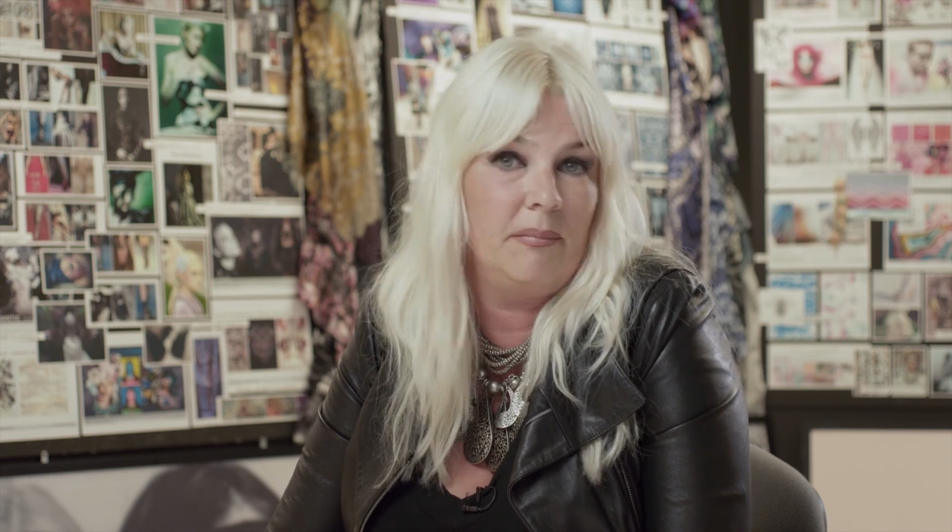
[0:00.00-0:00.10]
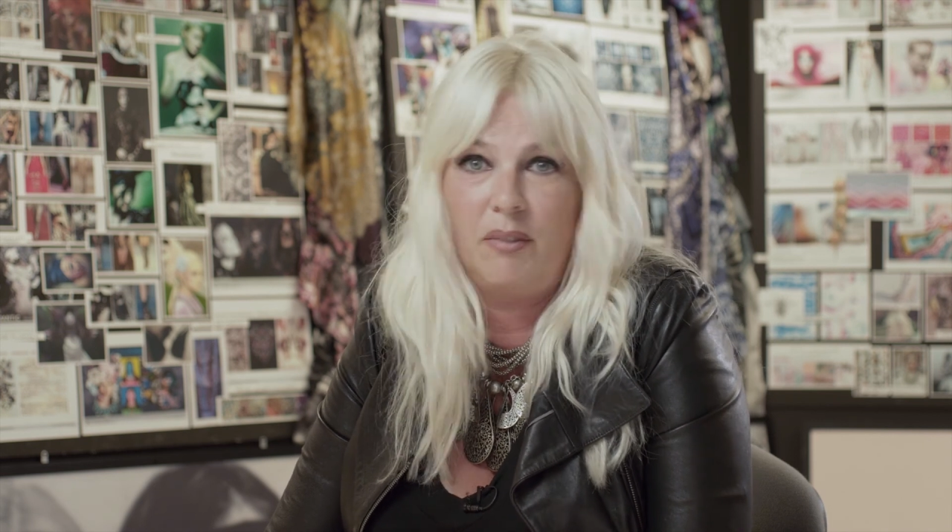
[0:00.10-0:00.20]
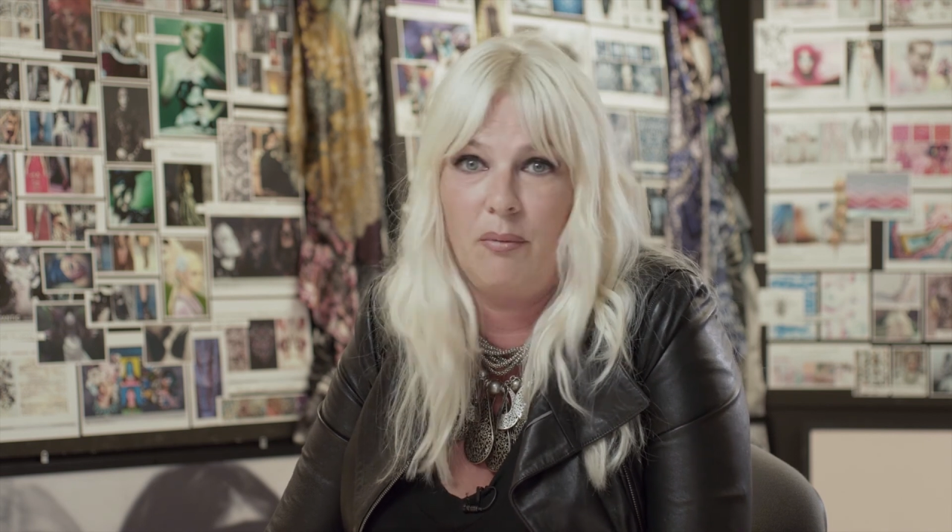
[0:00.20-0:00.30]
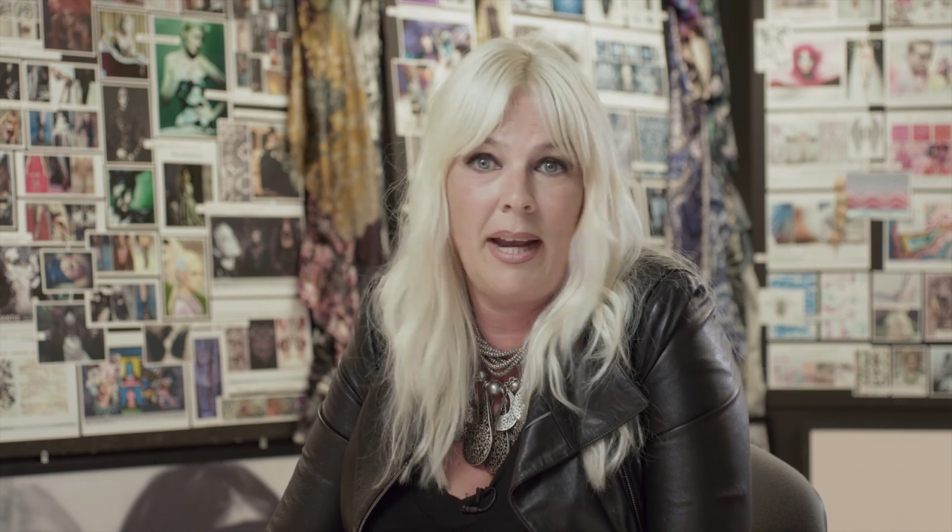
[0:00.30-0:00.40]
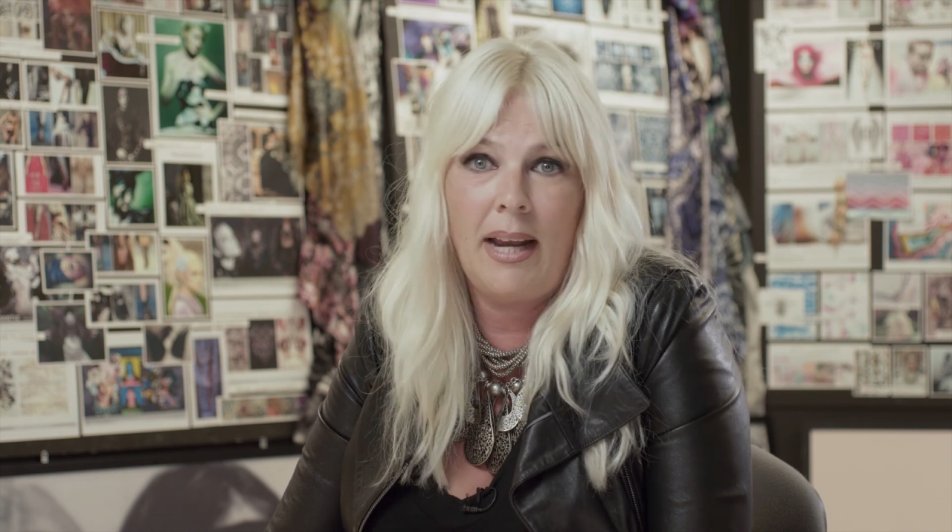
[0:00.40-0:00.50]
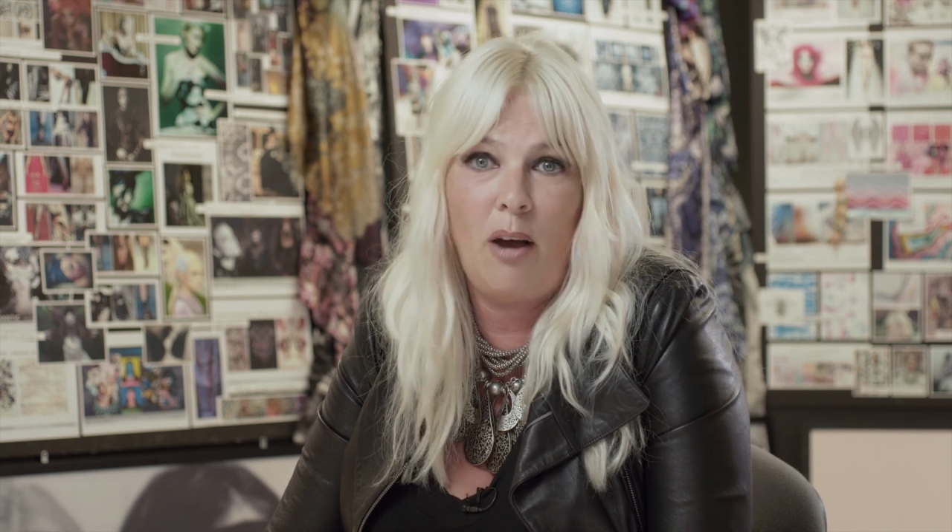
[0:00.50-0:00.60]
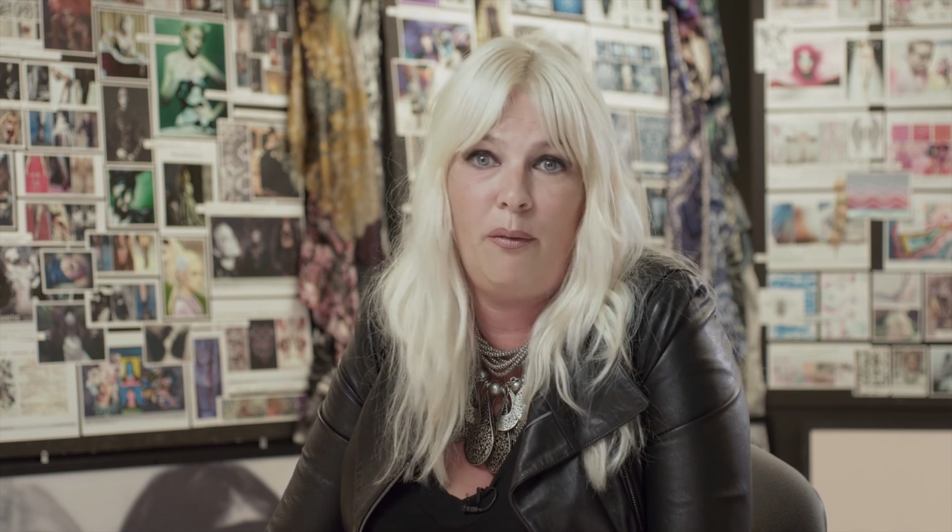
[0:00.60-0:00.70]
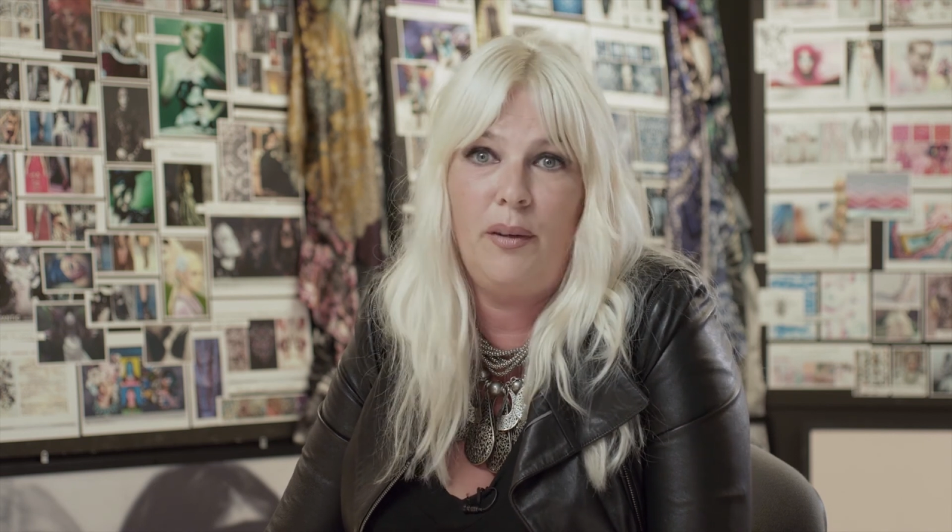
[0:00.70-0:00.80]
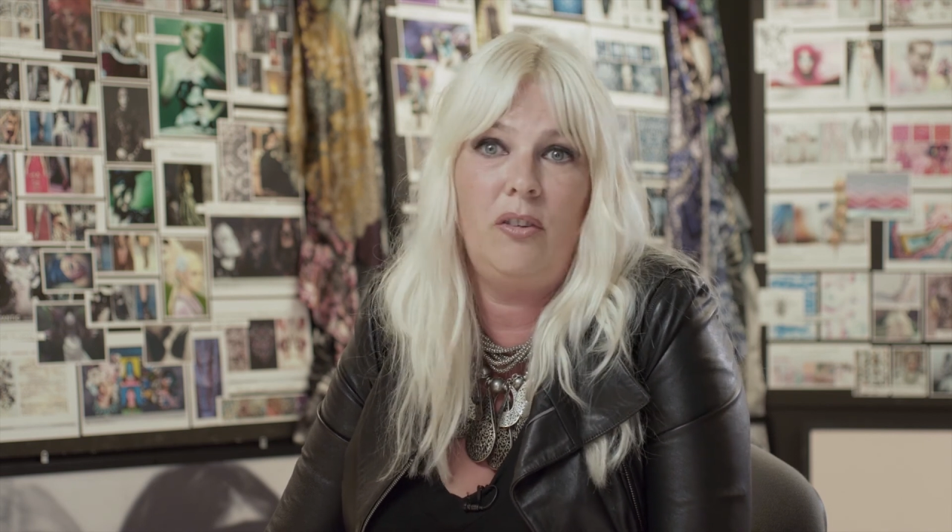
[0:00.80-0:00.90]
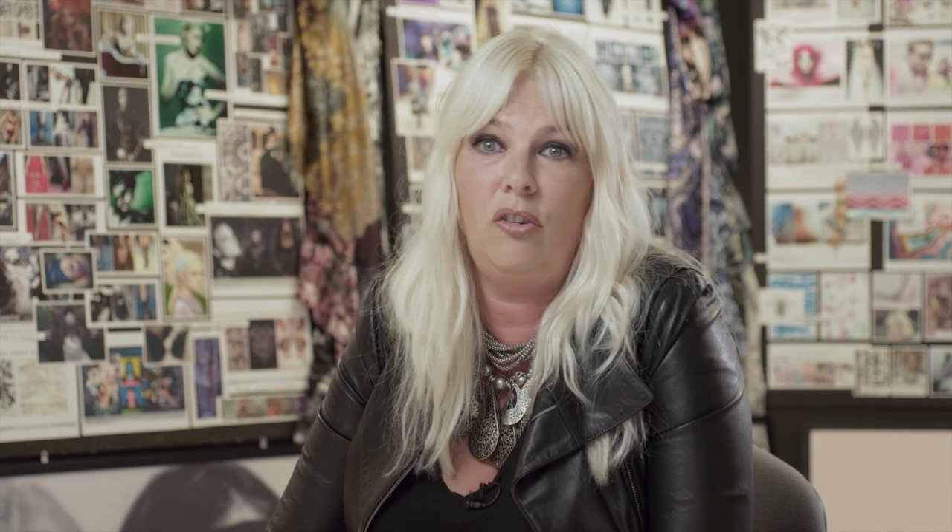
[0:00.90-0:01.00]
the right
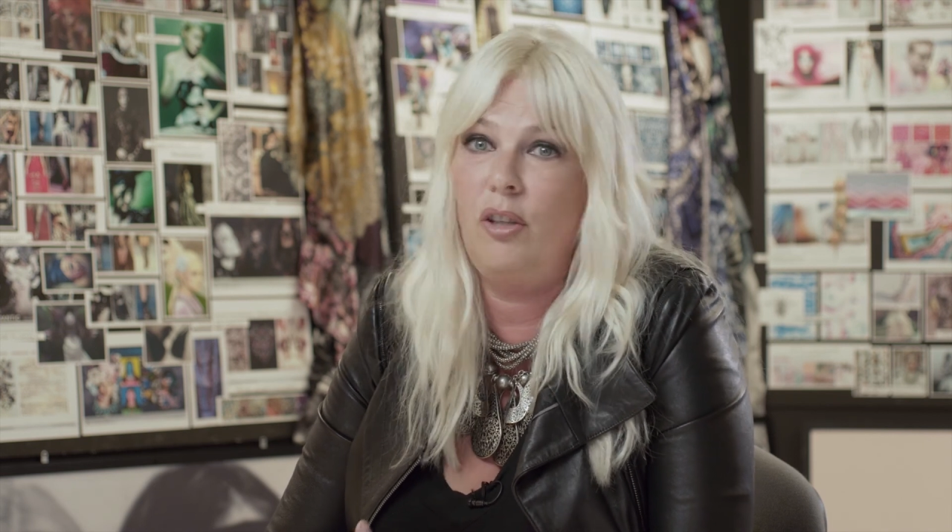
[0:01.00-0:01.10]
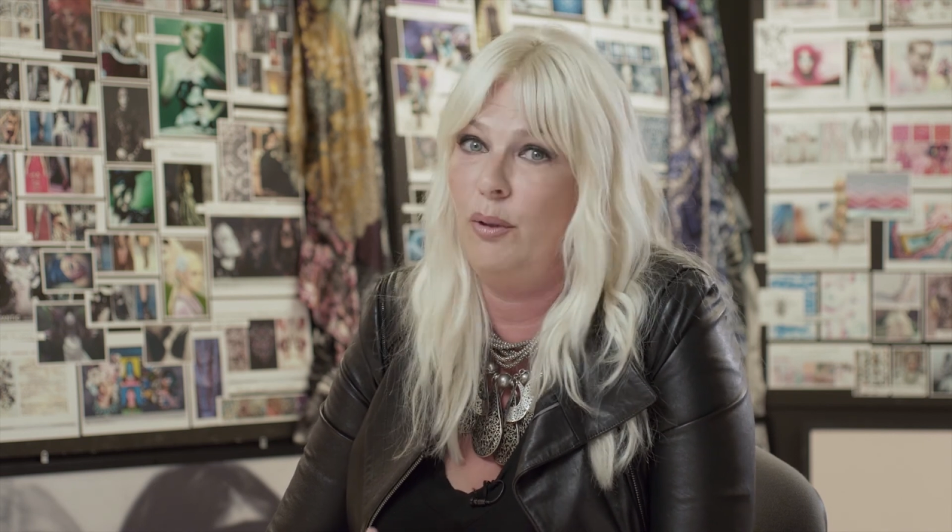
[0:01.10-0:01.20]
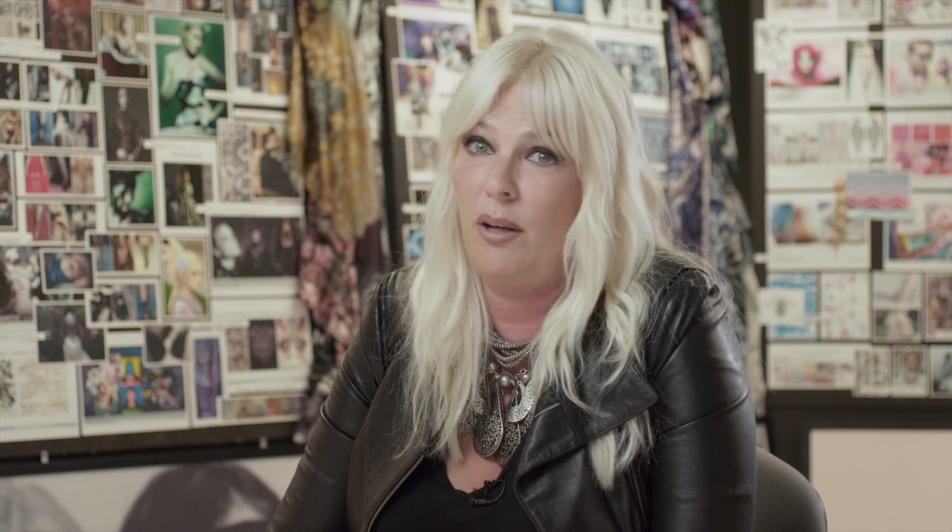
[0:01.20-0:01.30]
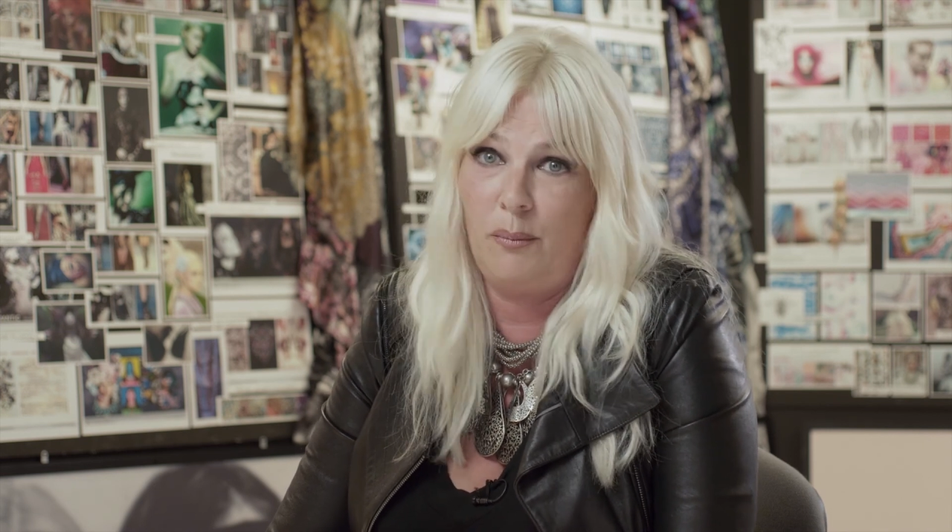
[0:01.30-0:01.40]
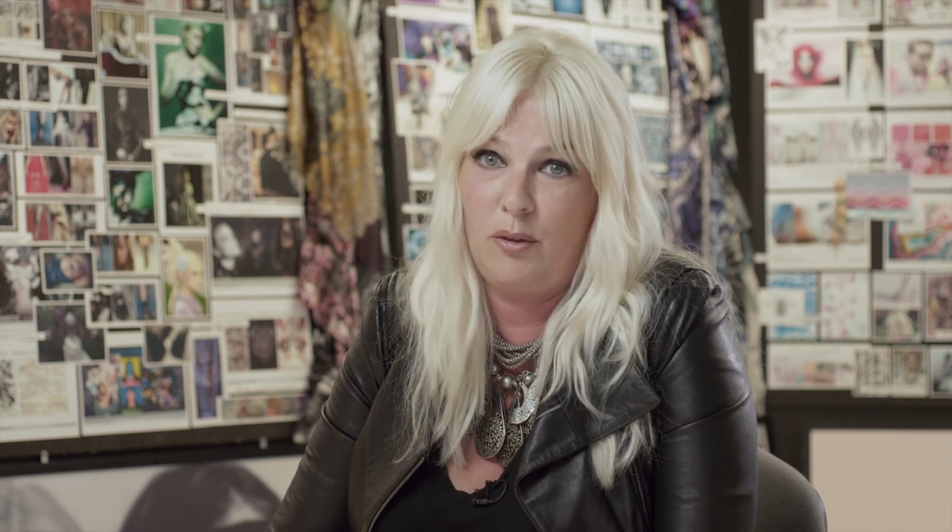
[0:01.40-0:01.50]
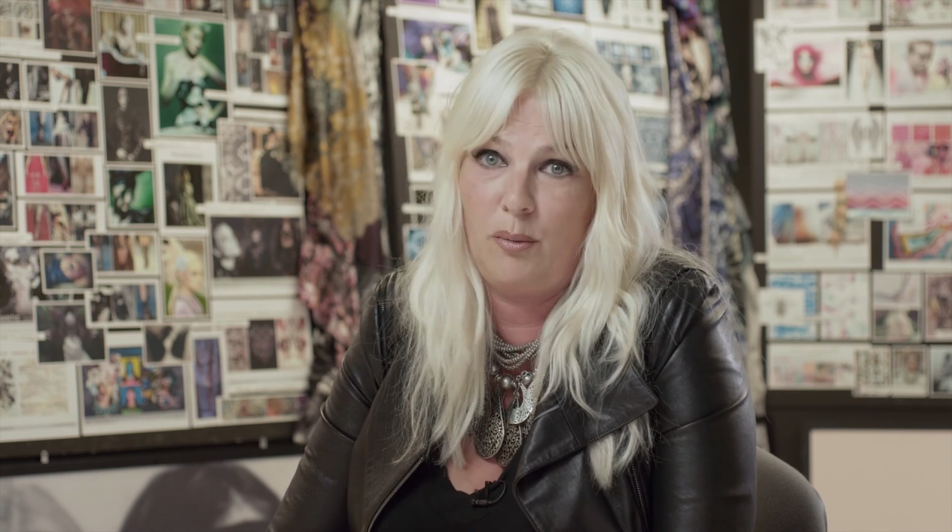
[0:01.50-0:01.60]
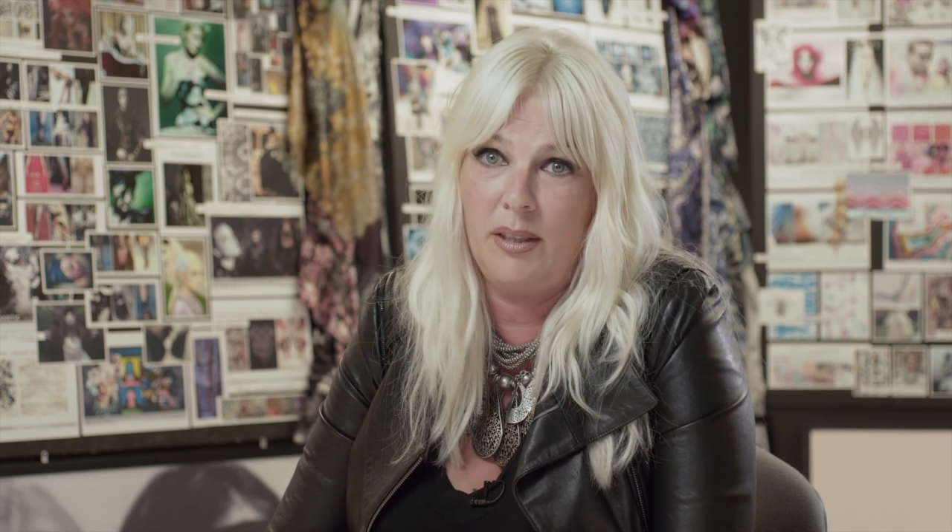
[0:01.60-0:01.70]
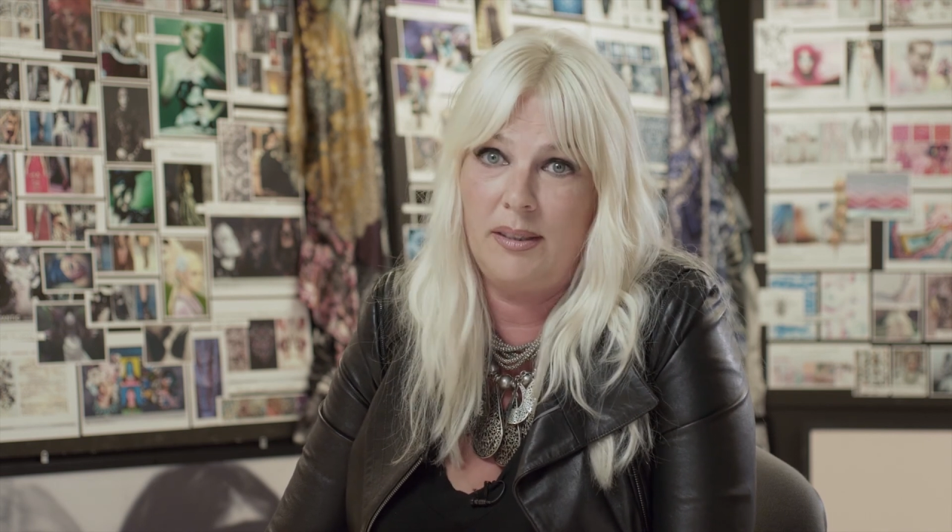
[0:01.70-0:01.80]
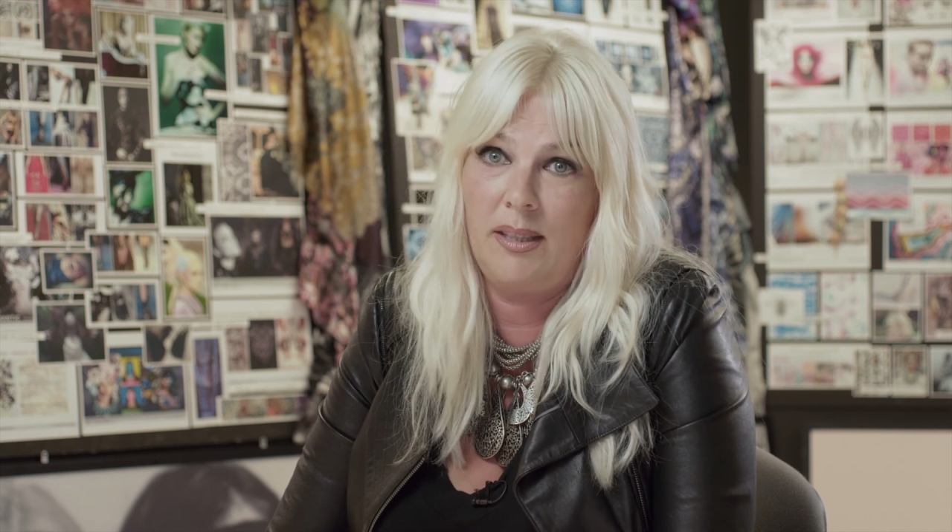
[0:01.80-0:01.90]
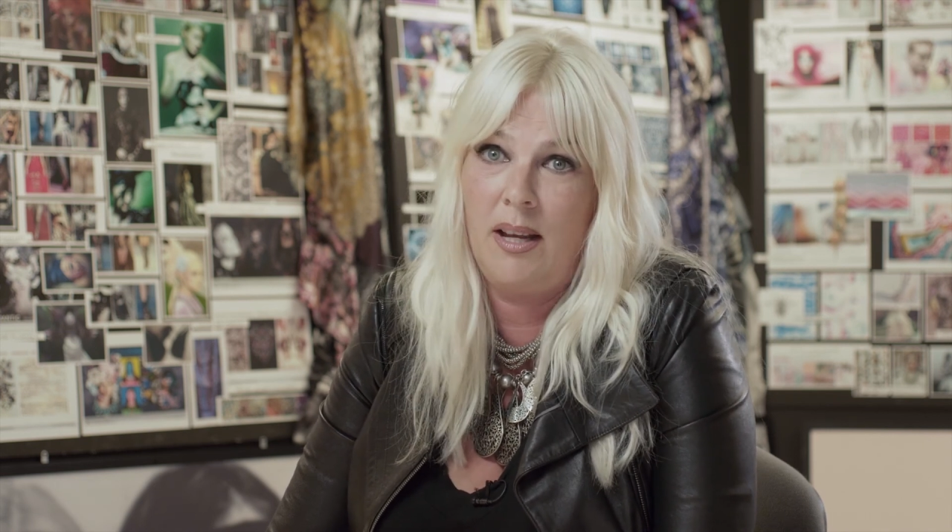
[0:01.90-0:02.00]
outfit, she would come to us.